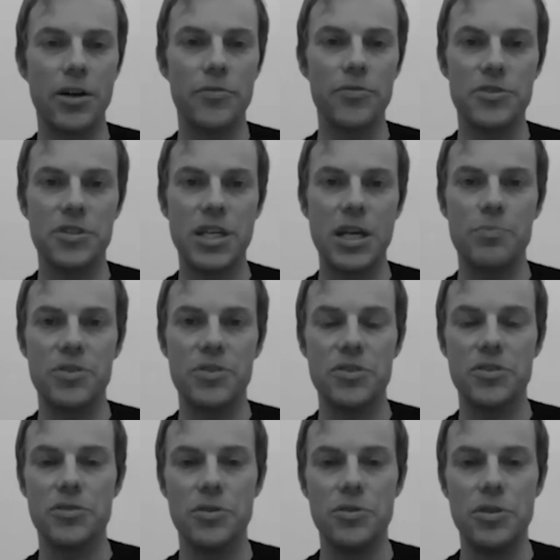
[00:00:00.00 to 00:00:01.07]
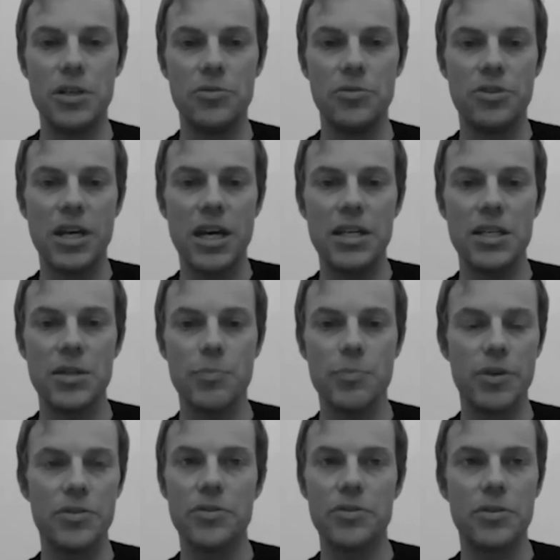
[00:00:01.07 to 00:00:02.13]
of steps you need to take,
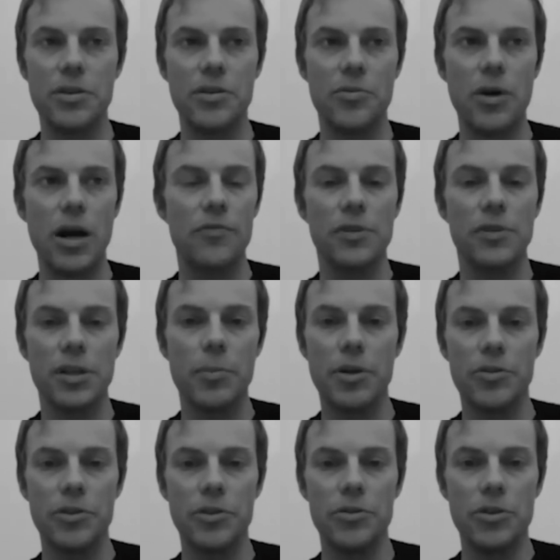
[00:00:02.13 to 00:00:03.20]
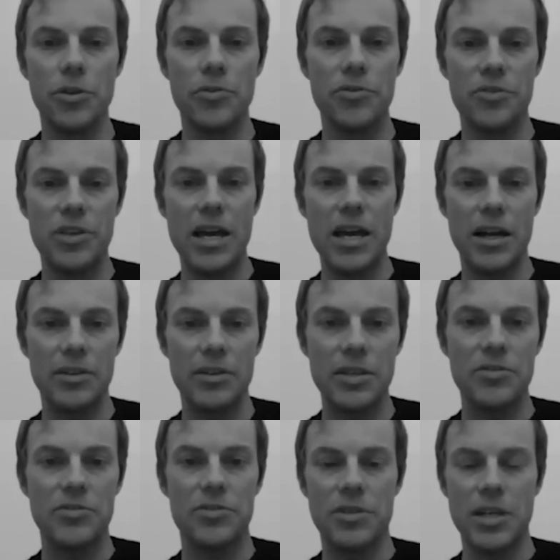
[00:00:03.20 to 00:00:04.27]
but roughly, but you don't say that
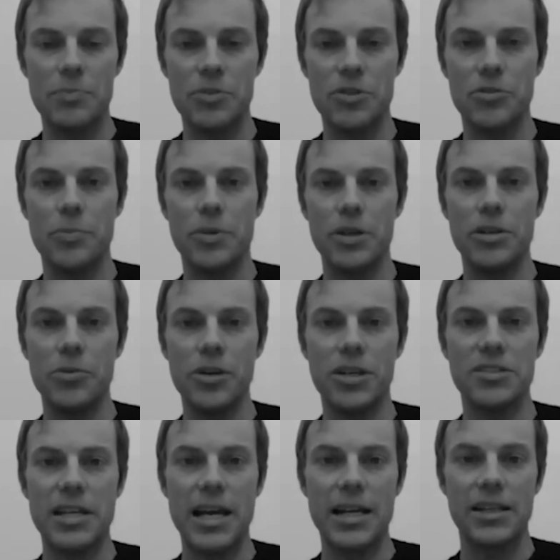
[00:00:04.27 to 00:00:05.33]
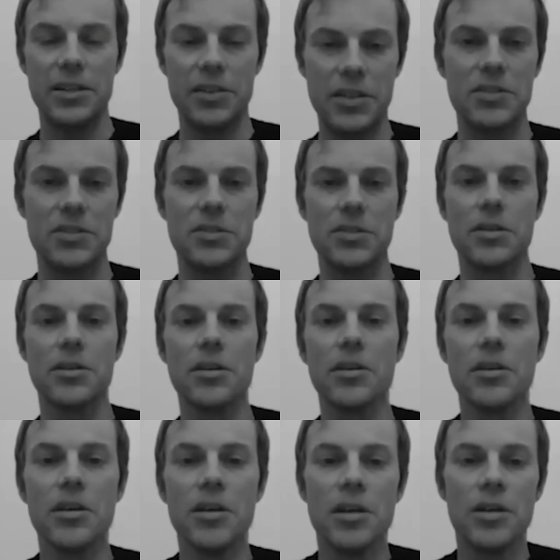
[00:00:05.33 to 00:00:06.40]
this step should do exactly this.
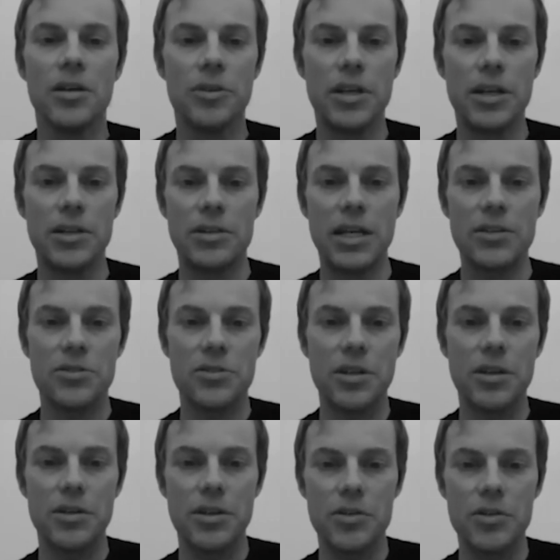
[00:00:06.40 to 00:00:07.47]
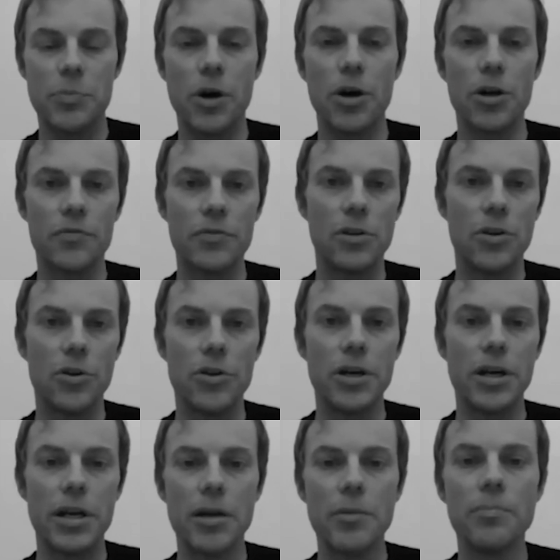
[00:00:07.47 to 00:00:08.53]
So that's part of the
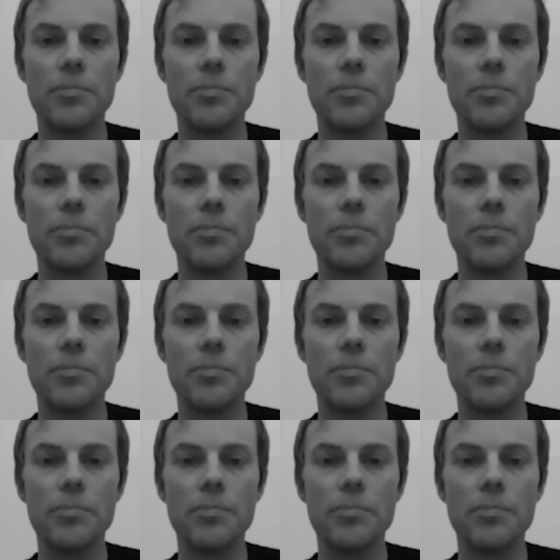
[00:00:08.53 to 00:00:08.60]
learning.